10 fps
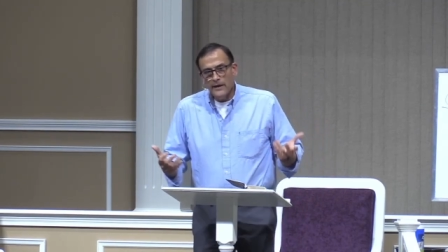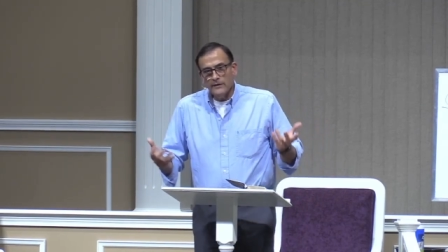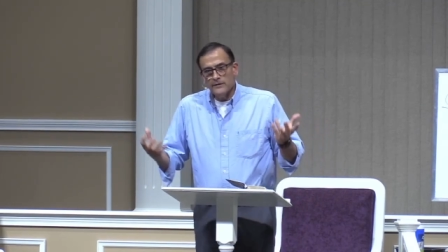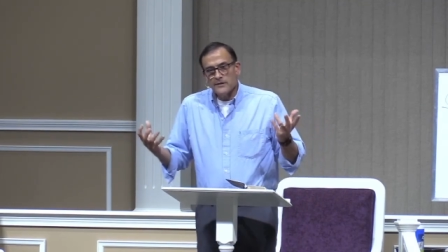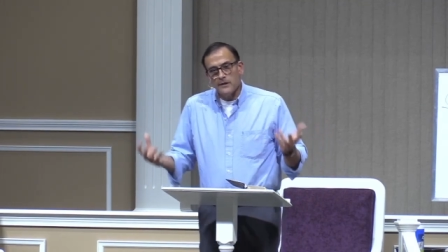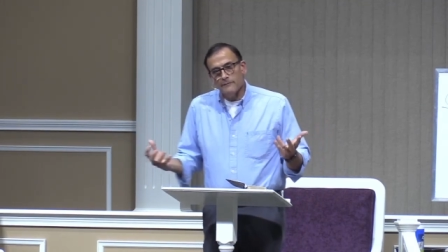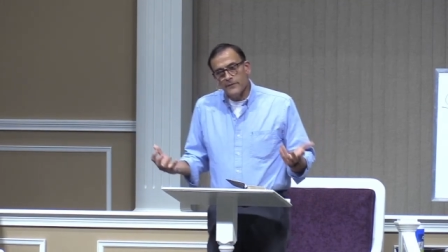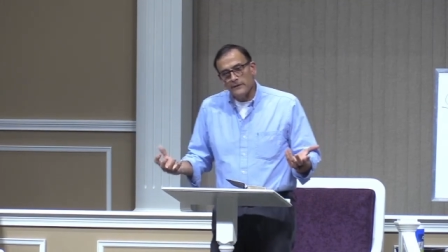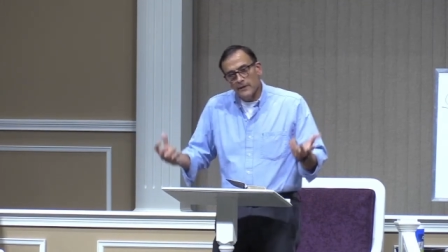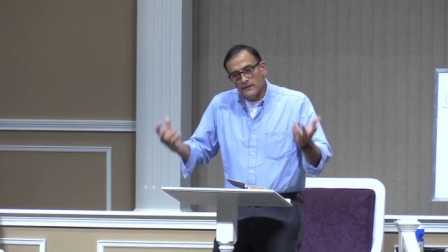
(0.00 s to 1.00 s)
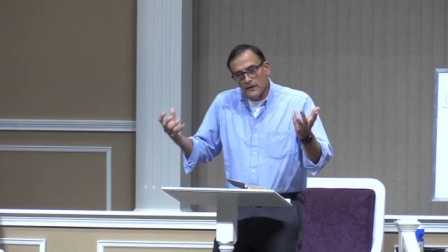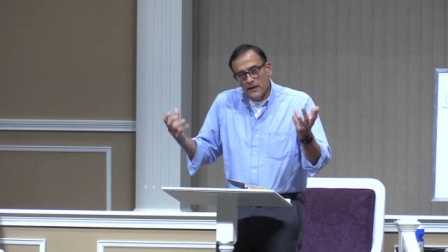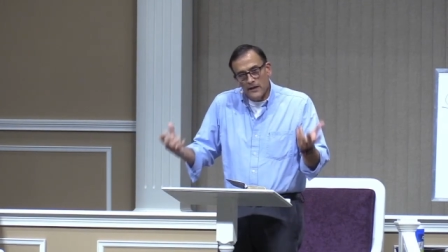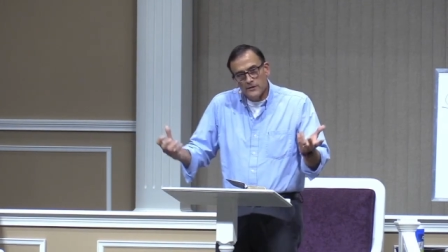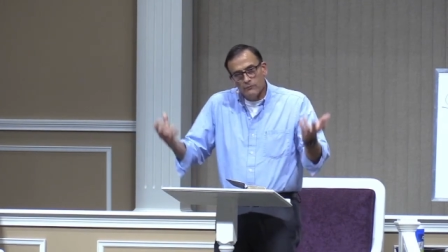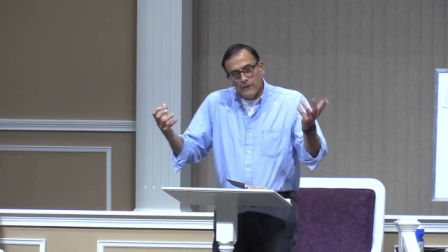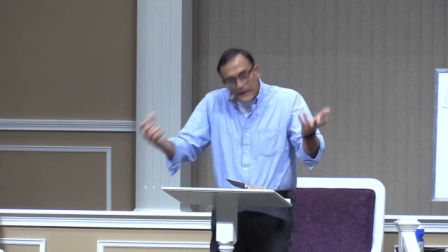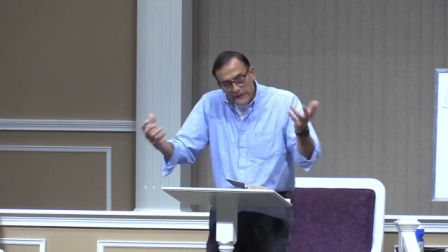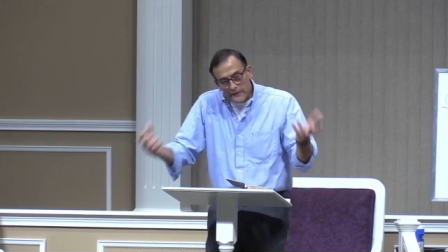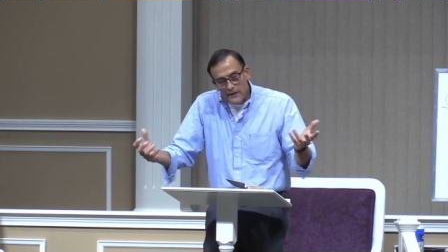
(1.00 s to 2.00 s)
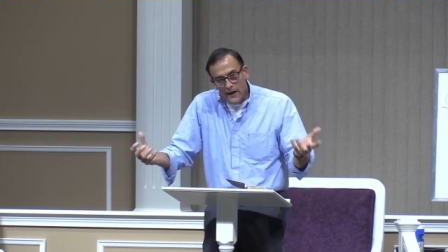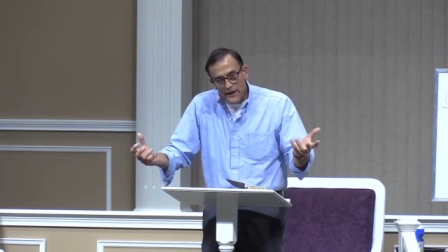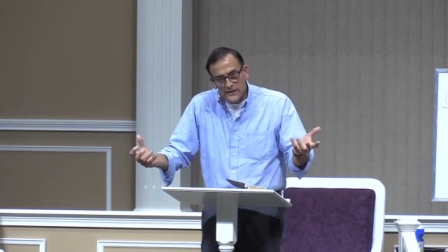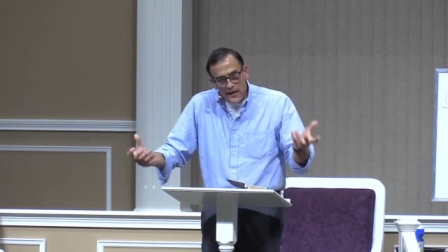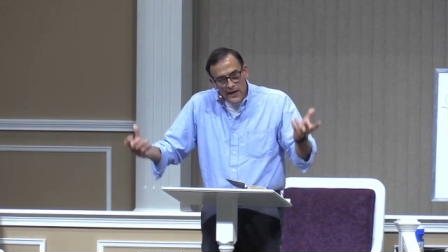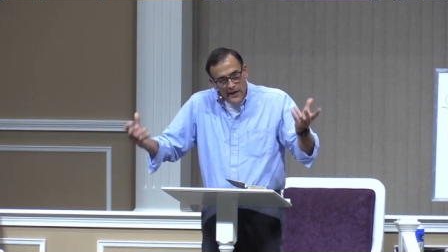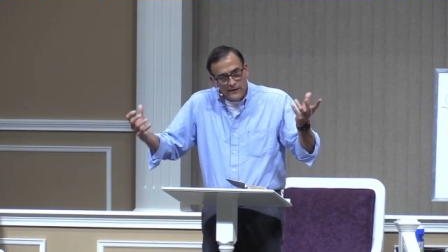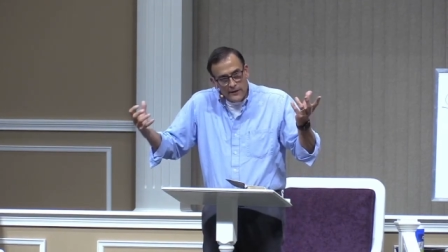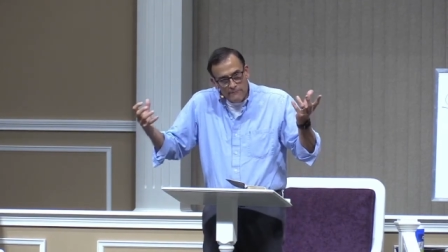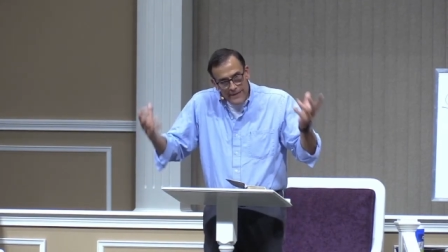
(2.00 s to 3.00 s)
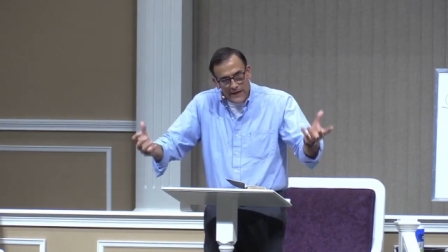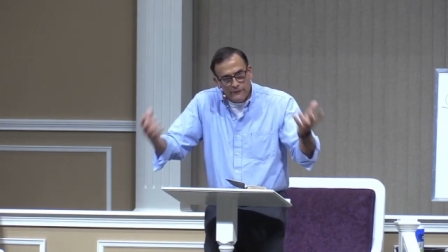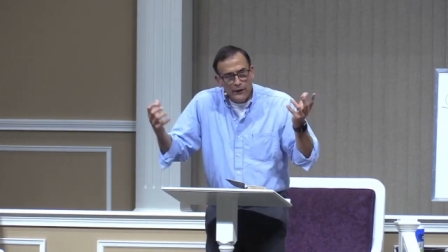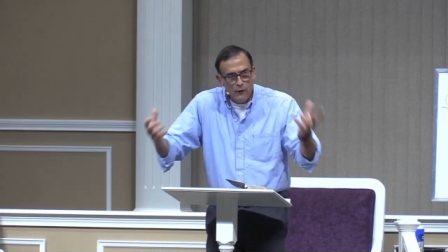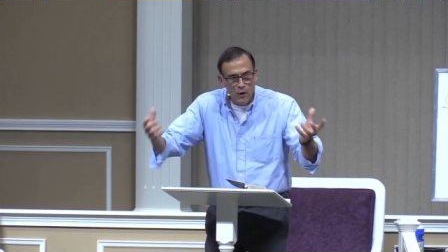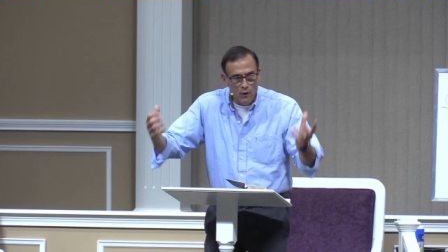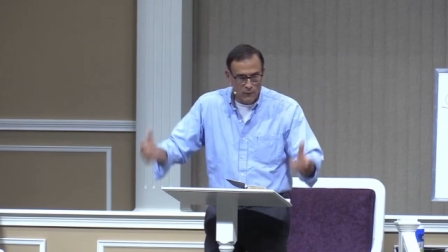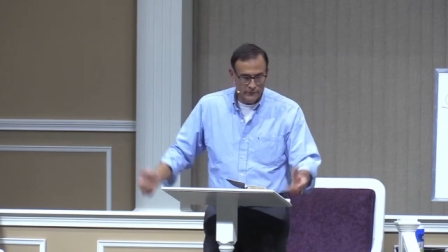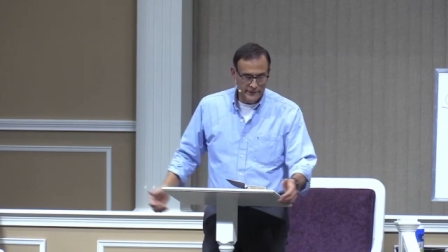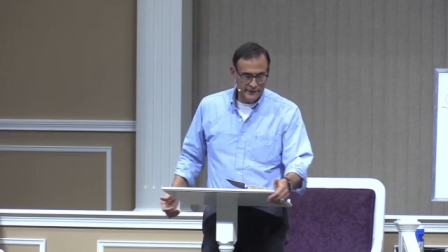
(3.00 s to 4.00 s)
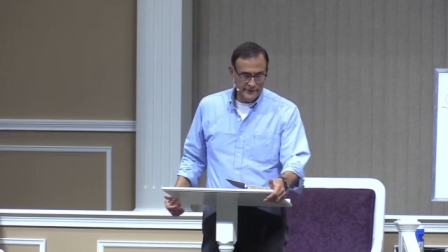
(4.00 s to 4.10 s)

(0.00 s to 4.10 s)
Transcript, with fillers: into something that the kids recognize and can make their own.